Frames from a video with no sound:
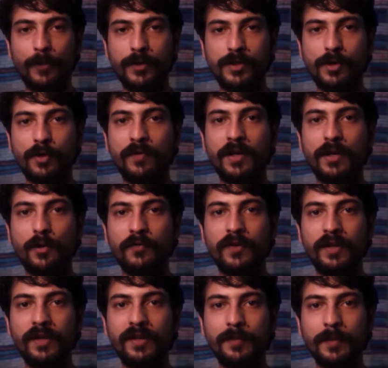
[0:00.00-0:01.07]
was not very
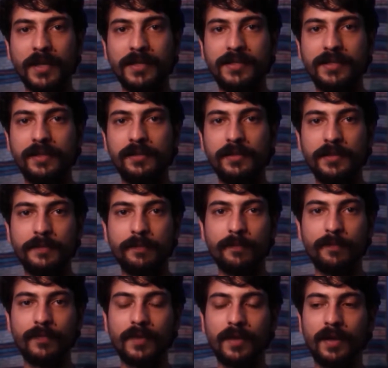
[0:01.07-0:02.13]
confident in my skills.
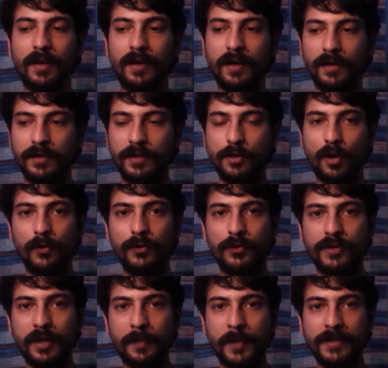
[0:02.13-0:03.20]
Didn't know how
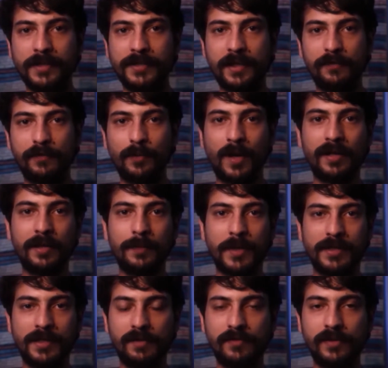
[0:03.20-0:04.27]
to sell myself or market
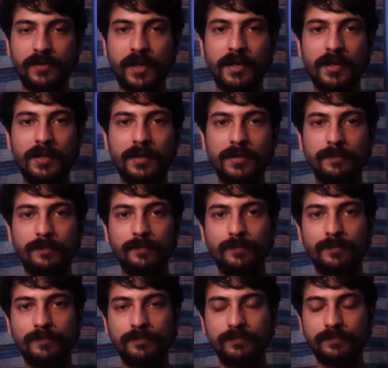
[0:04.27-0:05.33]
myself in any
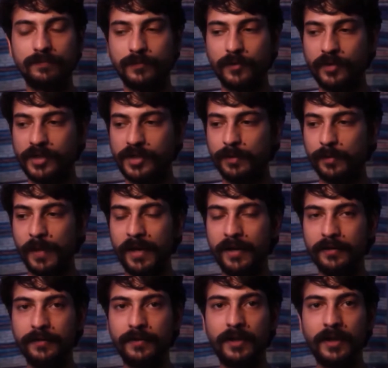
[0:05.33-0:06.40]
reasonable
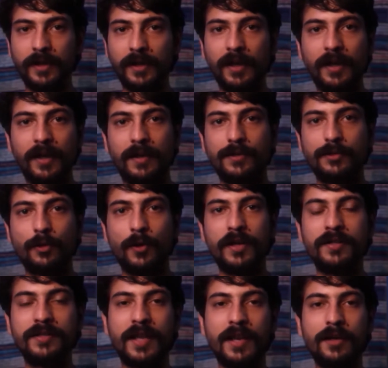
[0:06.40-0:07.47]
manner. So
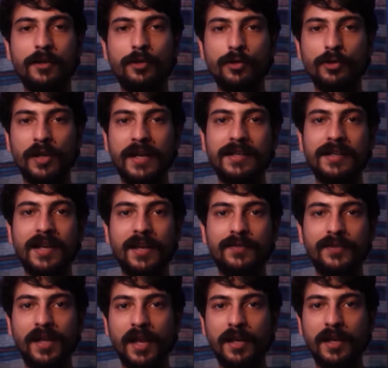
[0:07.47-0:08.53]
I decided to go to Light and
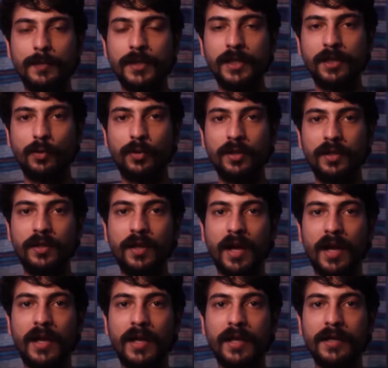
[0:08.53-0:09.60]
Life Academy in
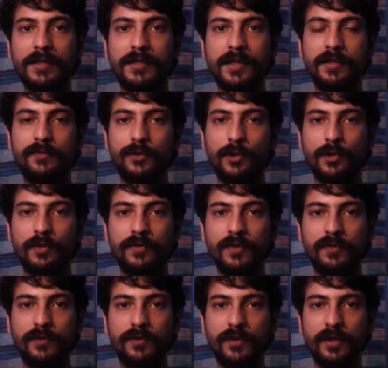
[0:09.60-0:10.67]
Ooty and study
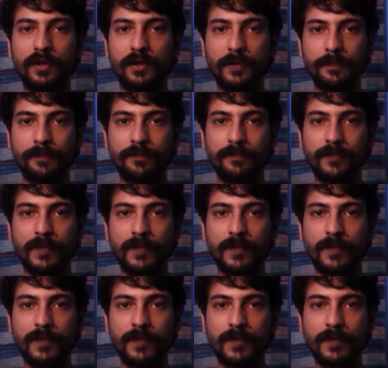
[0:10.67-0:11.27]
photography for a year.